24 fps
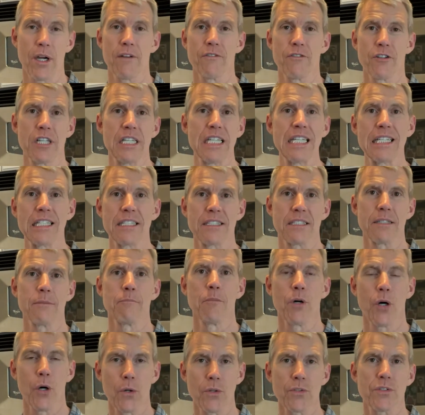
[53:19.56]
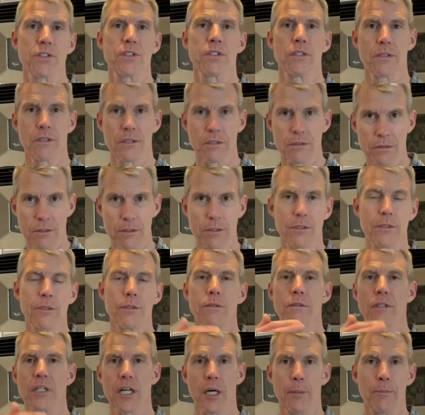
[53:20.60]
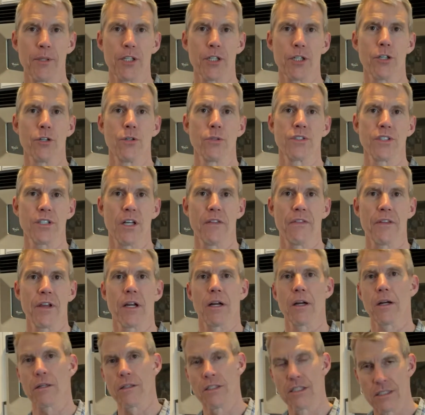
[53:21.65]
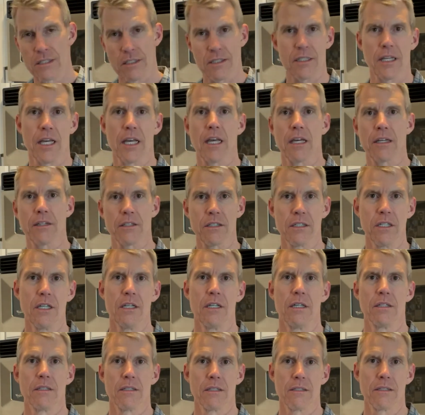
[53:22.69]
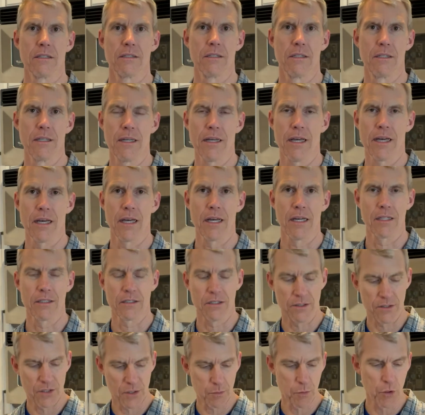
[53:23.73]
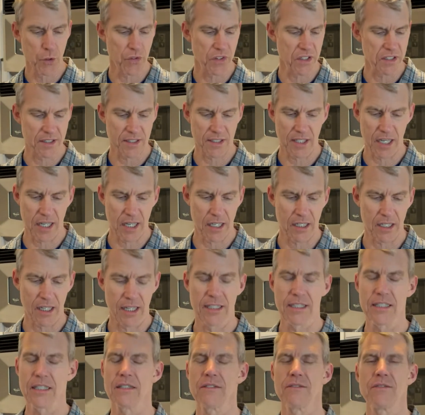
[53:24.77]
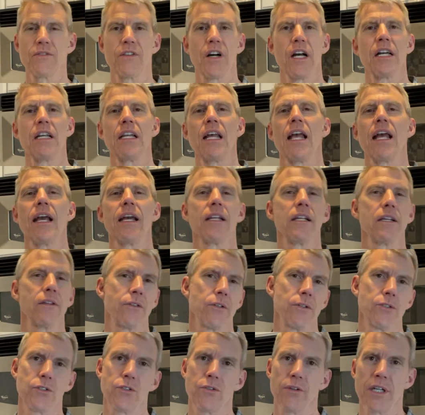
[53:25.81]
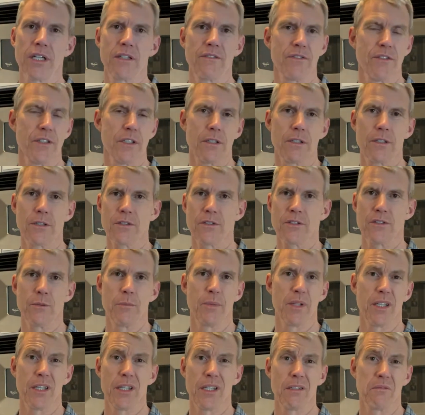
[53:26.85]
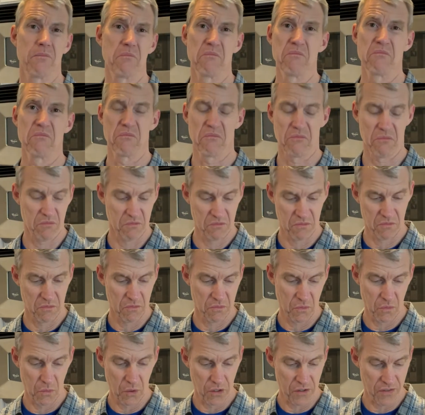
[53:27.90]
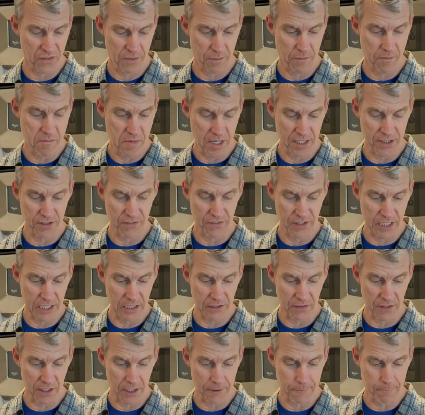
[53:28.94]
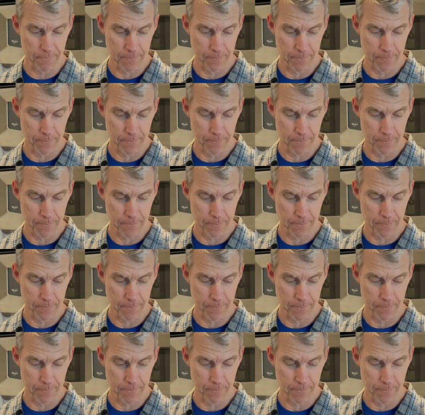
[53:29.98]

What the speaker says: it needs it most. Do a couple of coats on there, sand, and smooth and sand. I didn't find any of those grain fillers to be worth much of anything.